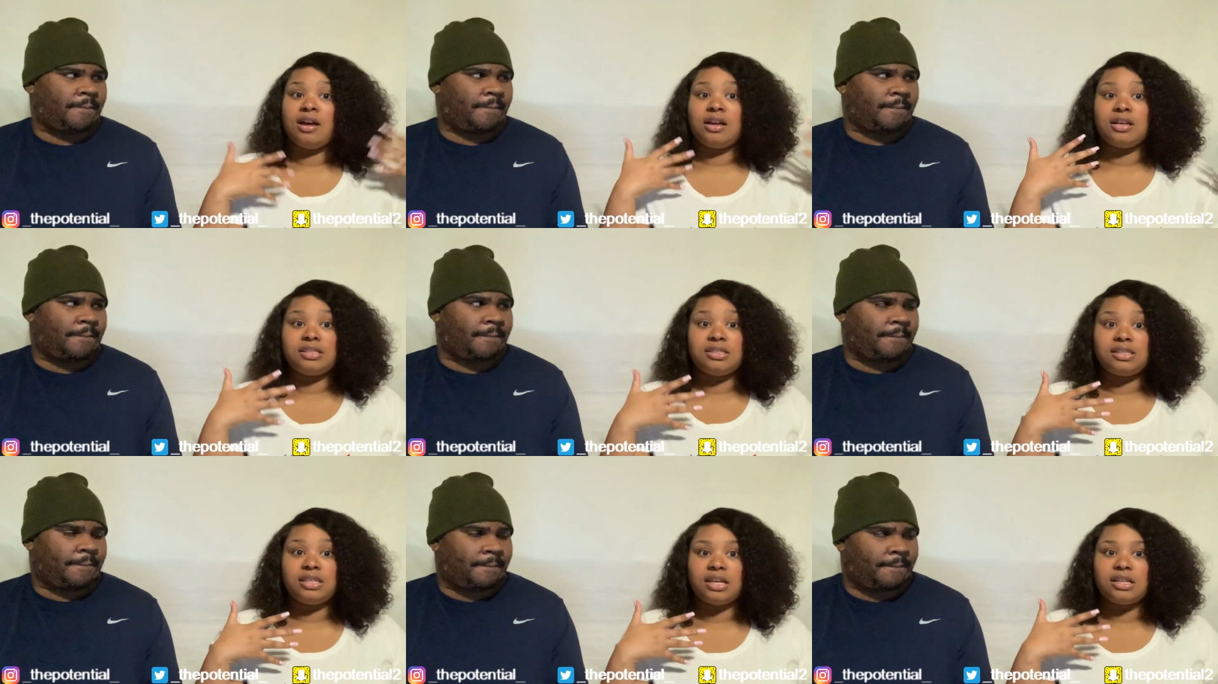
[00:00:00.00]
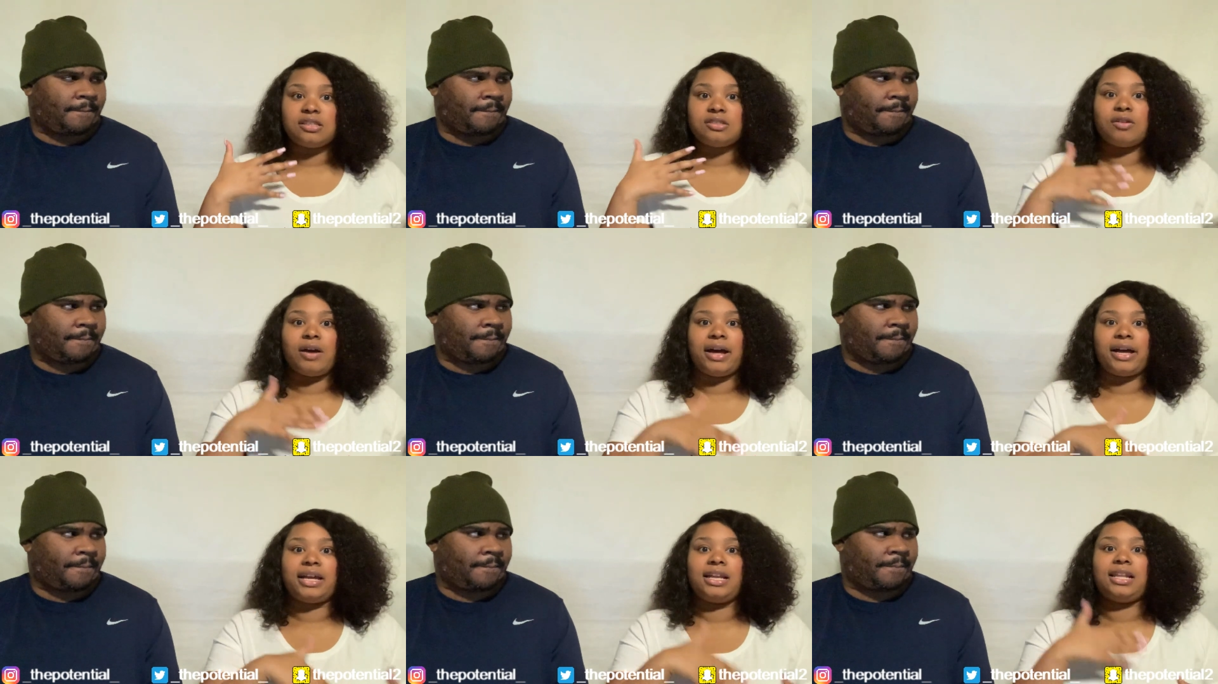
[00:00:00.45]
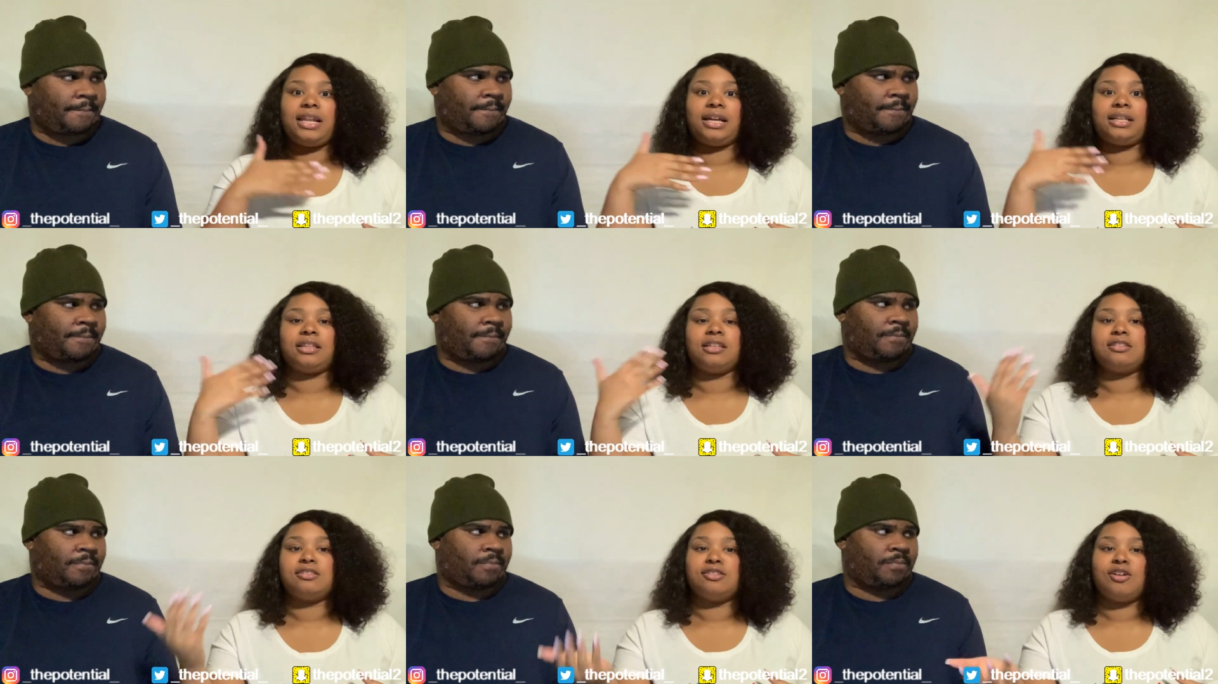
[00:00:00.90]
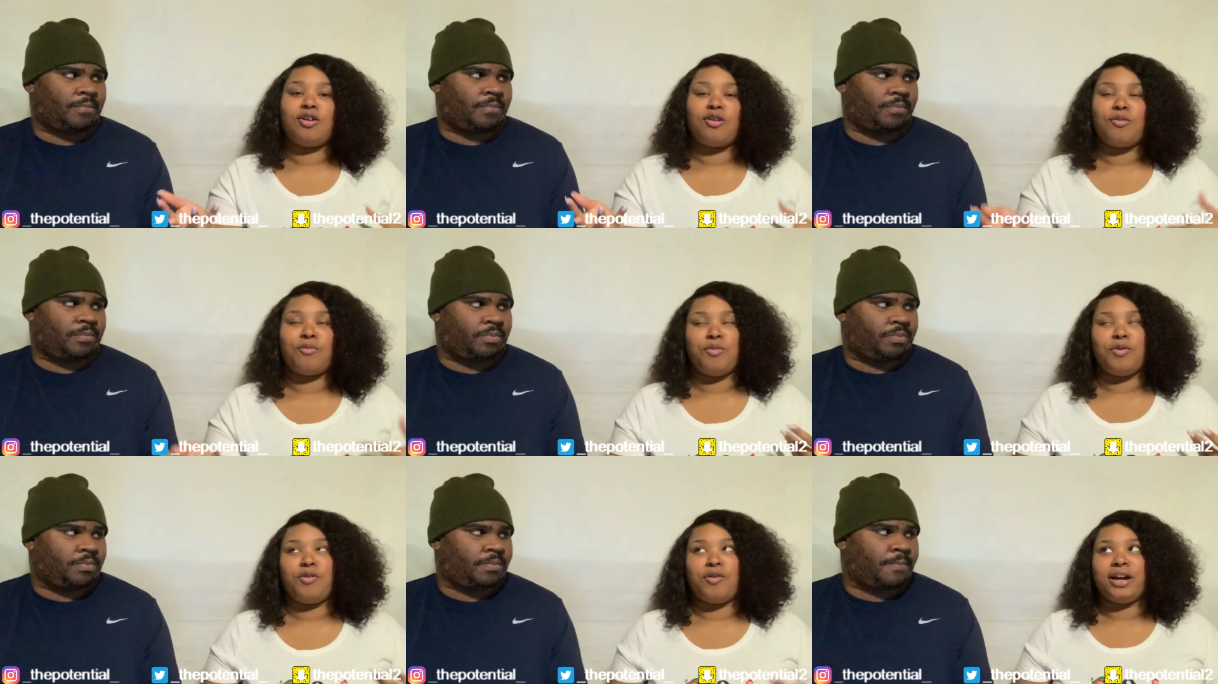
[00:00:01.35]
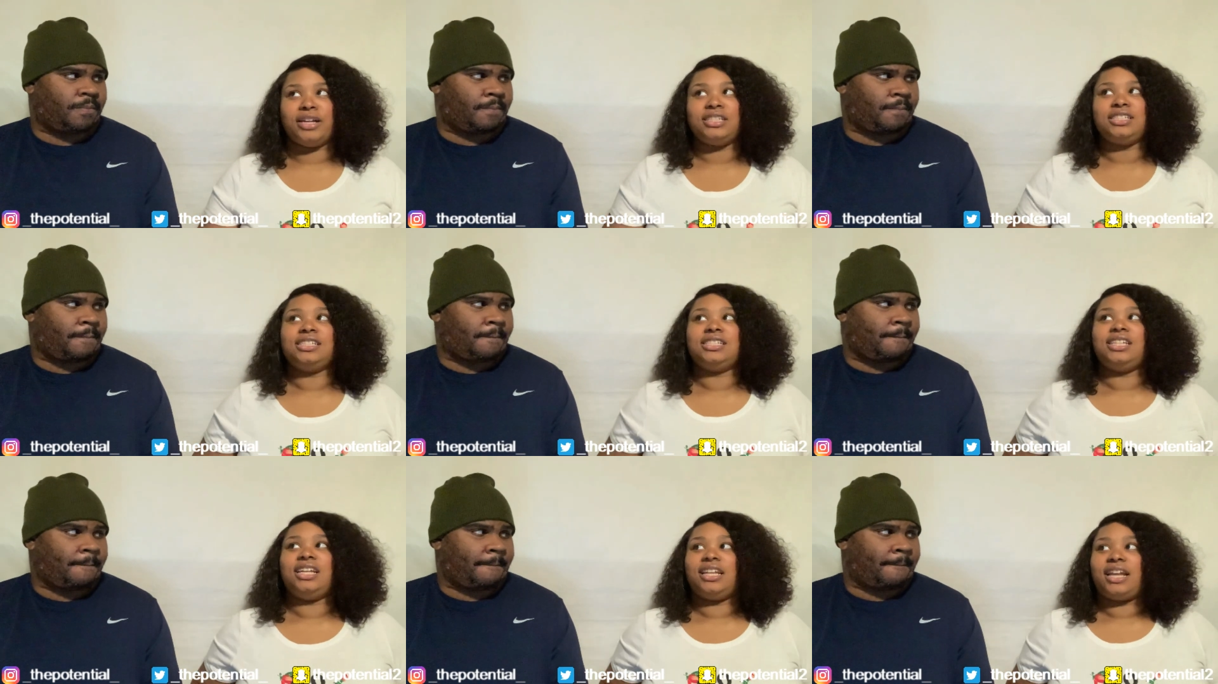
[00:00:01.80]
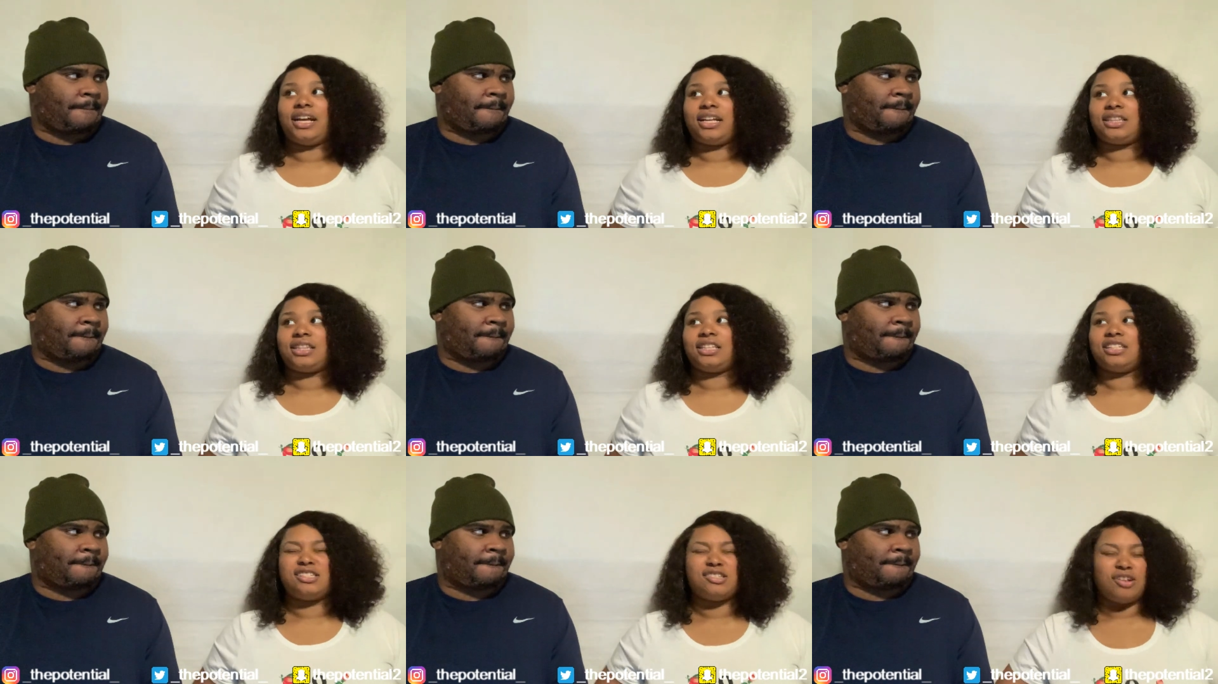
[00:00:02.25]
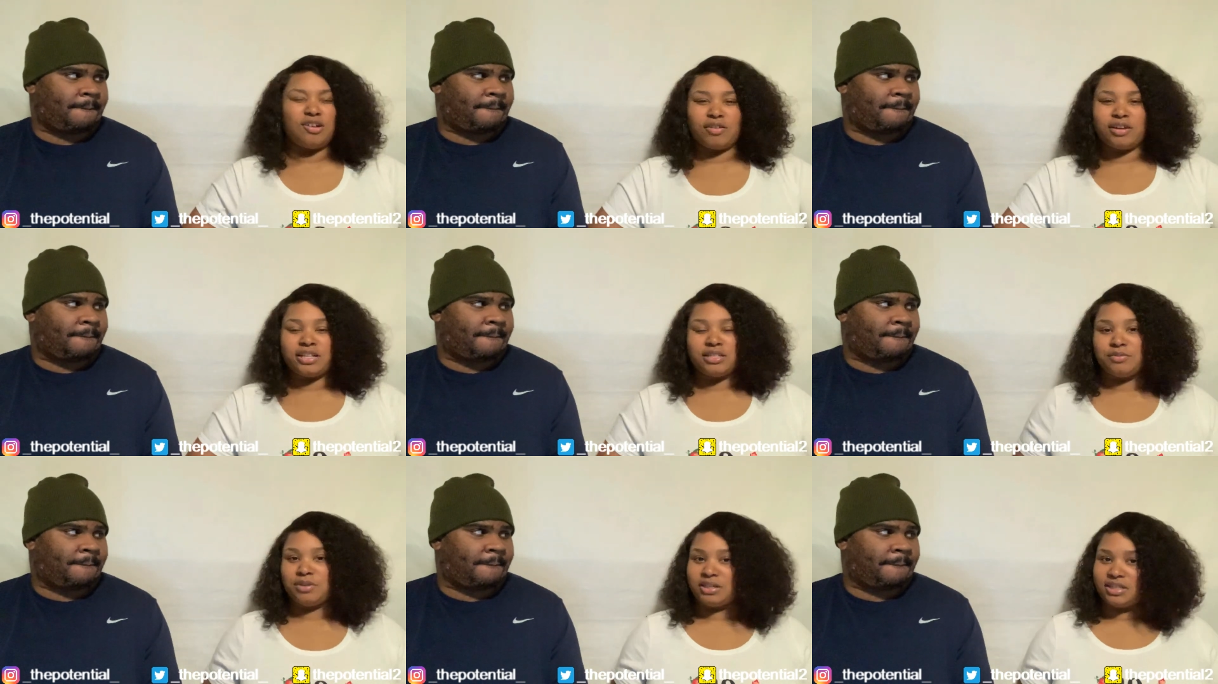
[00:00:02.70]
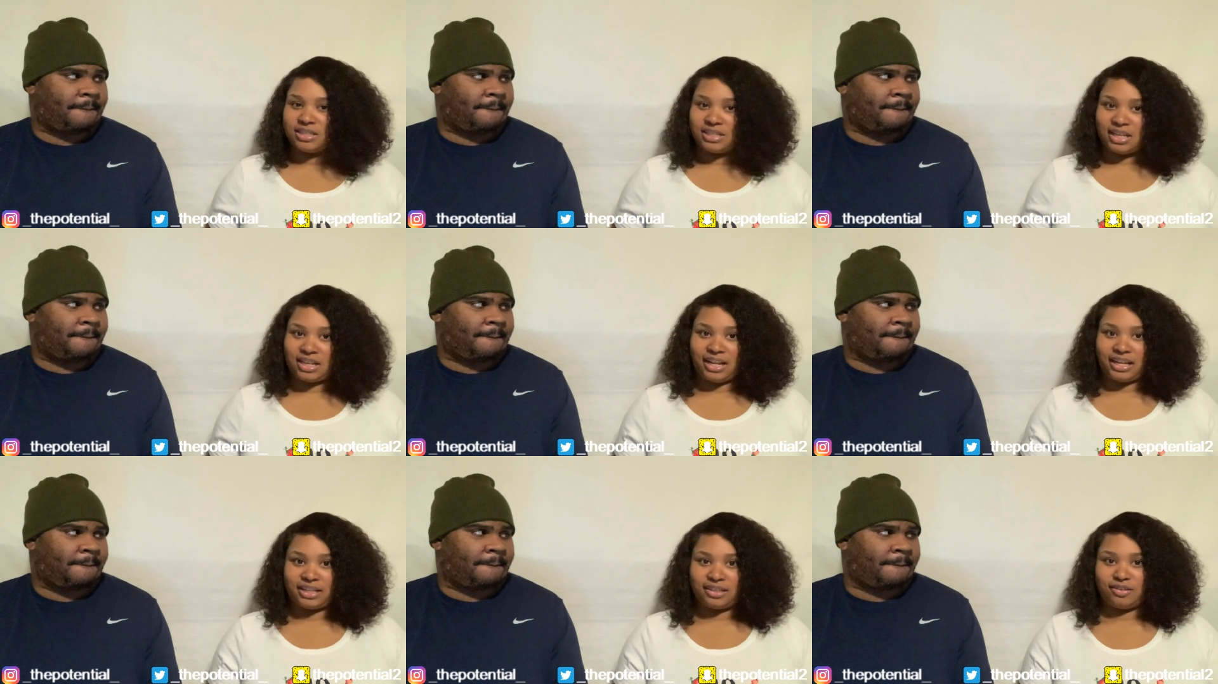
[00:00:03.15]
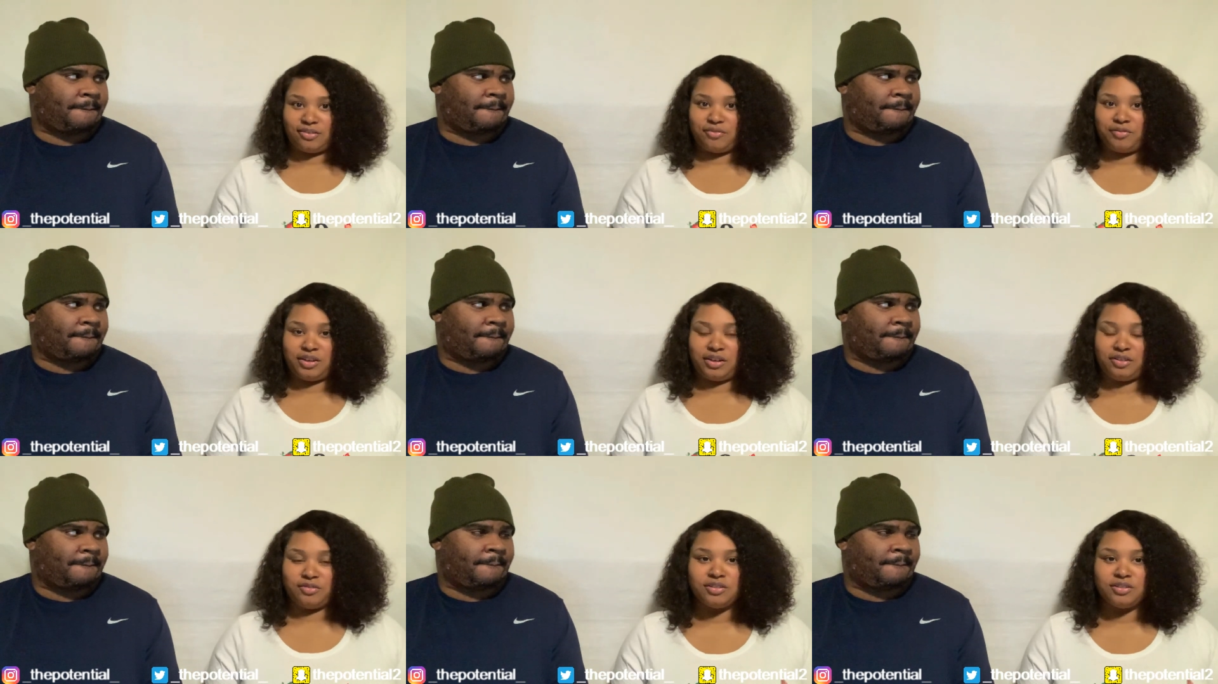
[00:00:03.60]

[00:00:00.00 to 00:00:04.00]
Speaker 1: a six, so I can like the song more. I just didn't like the song as much as I liked the video.